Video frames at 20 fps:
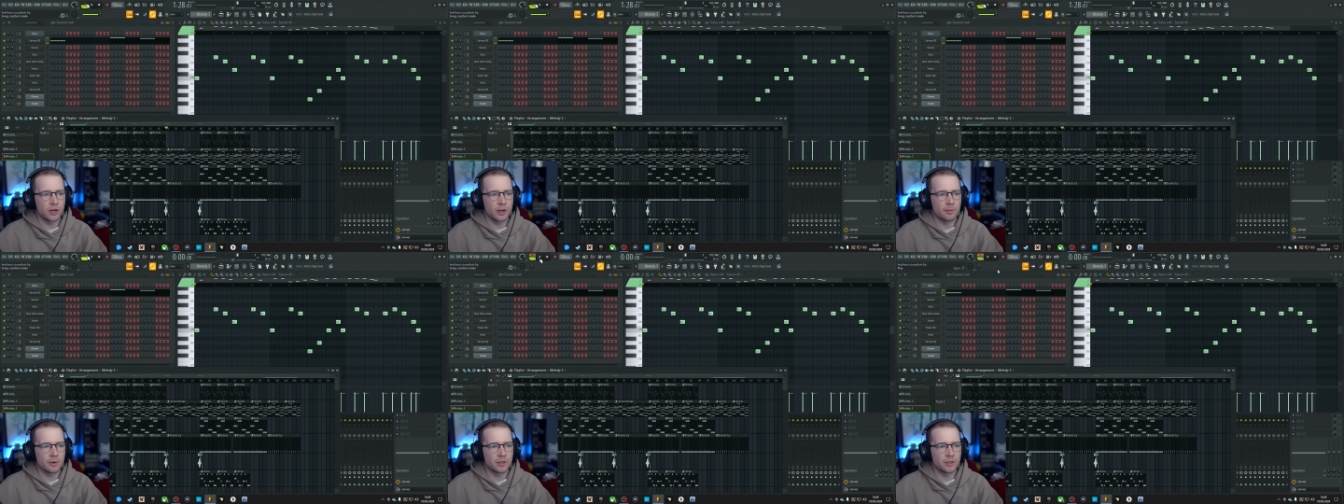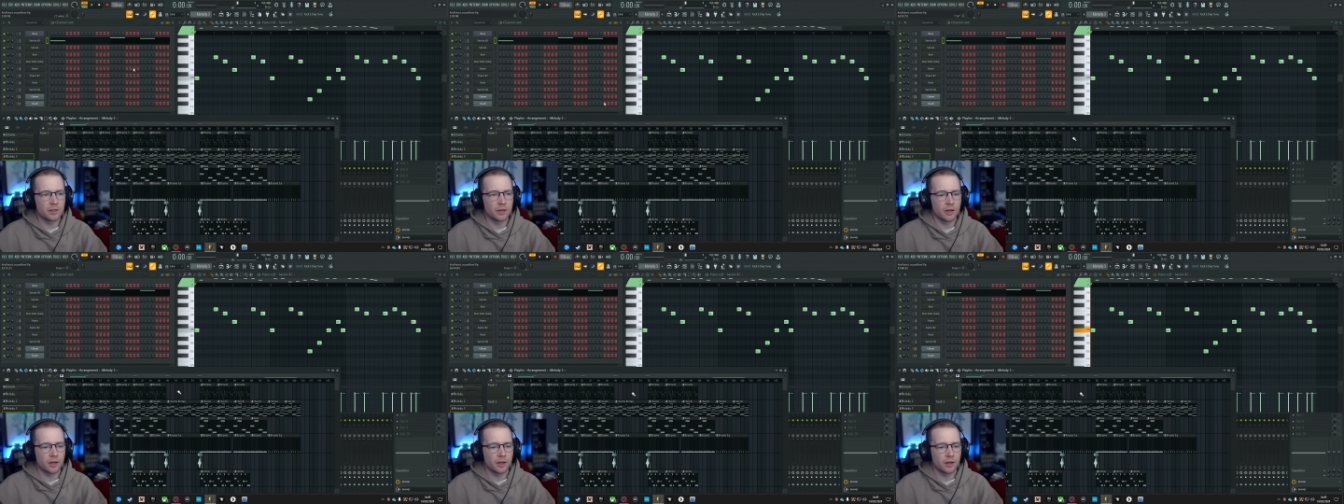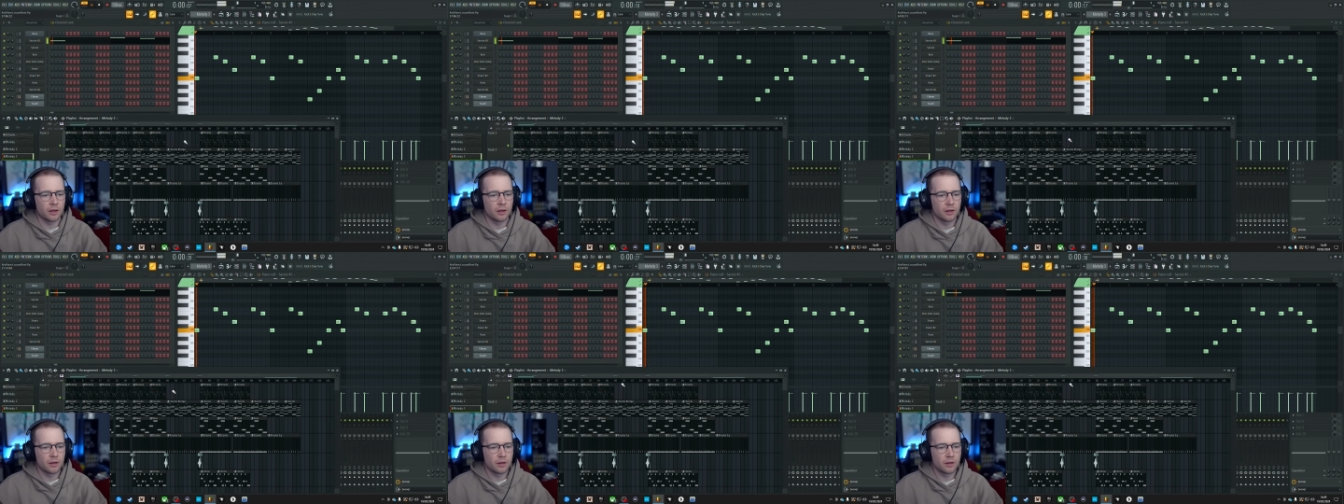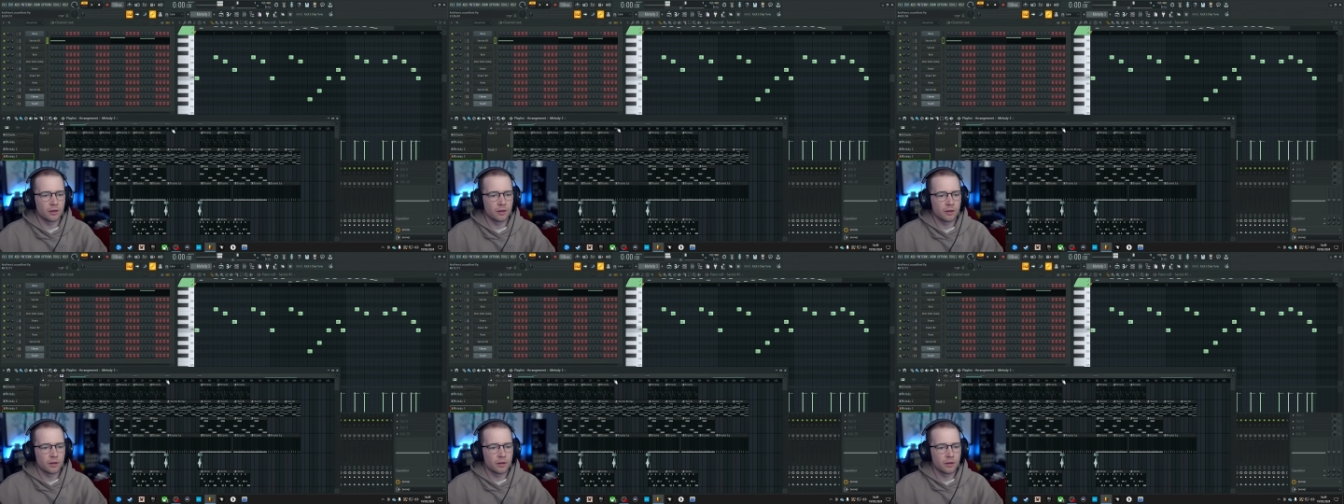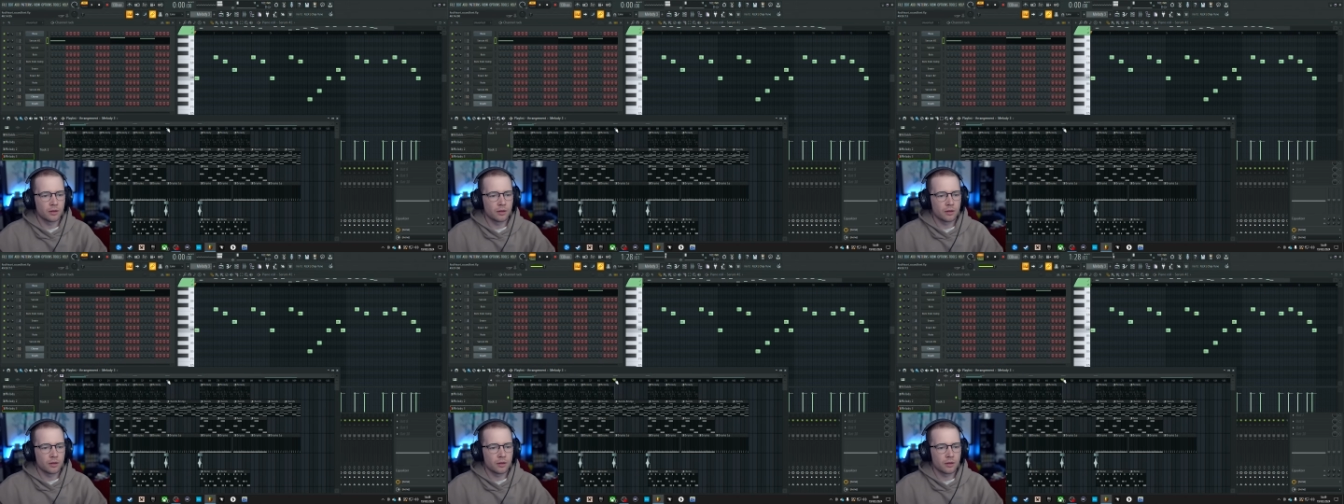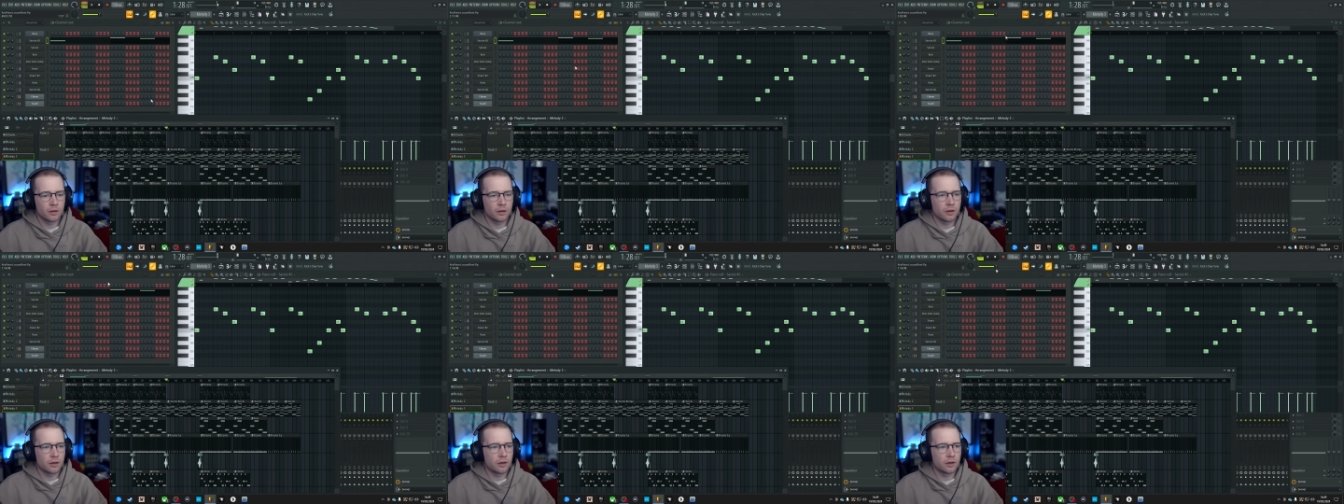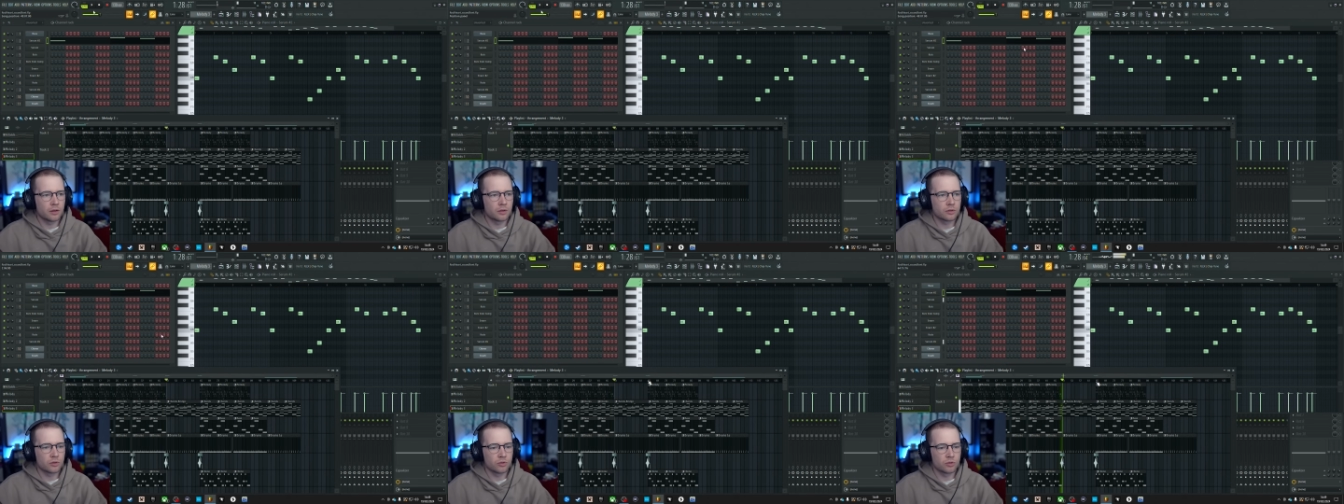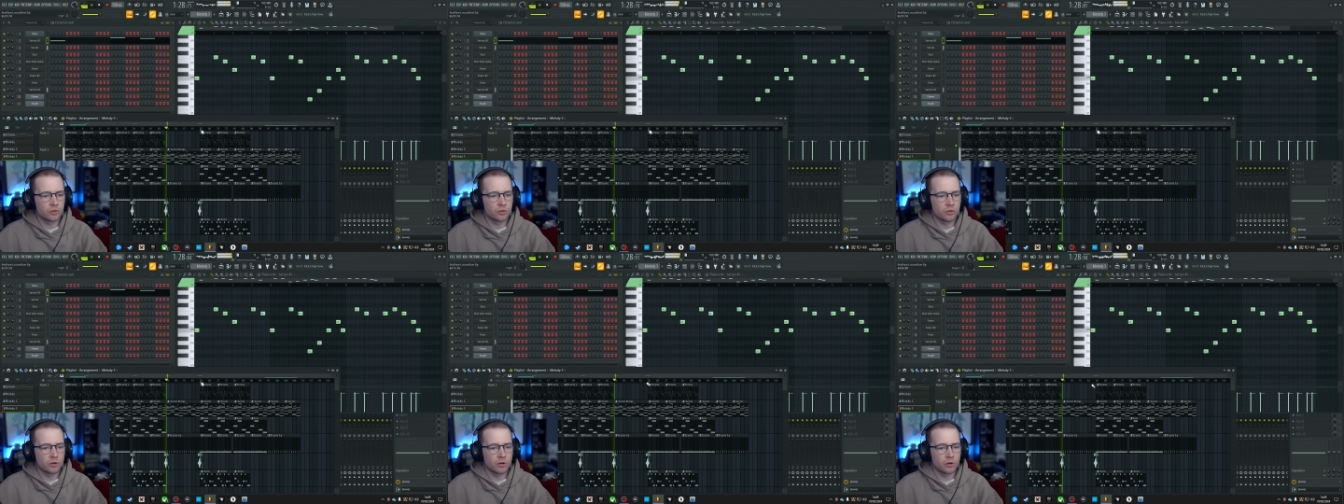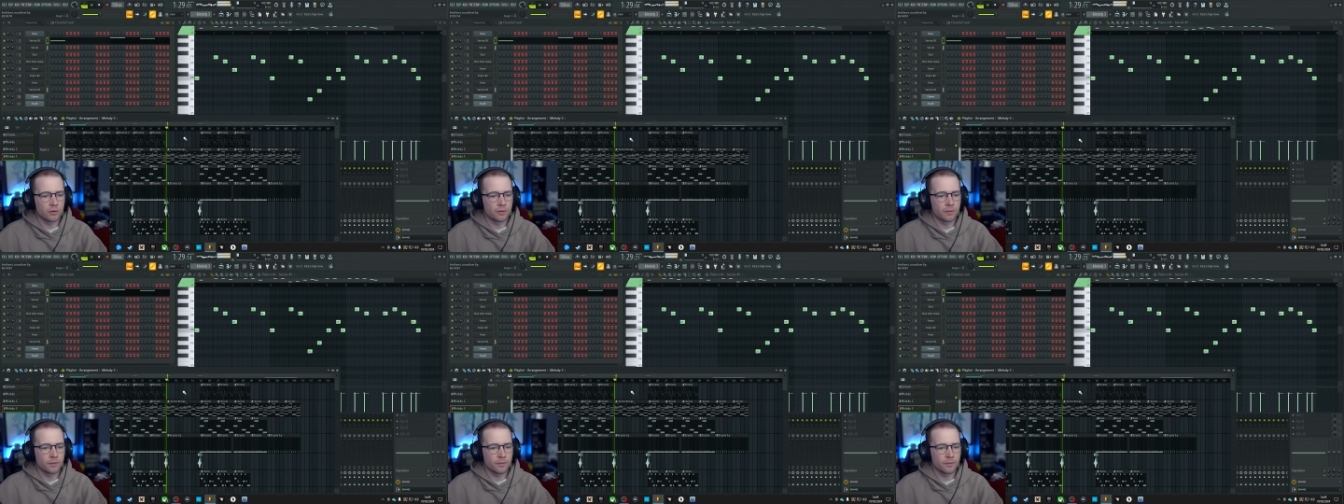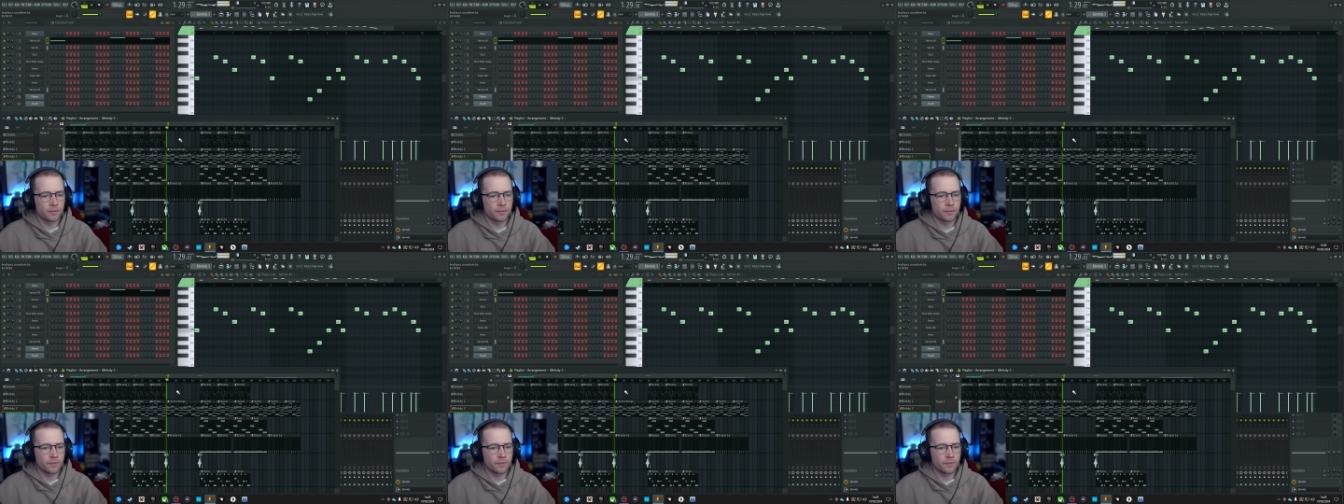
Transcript: Let me see. Let's go song.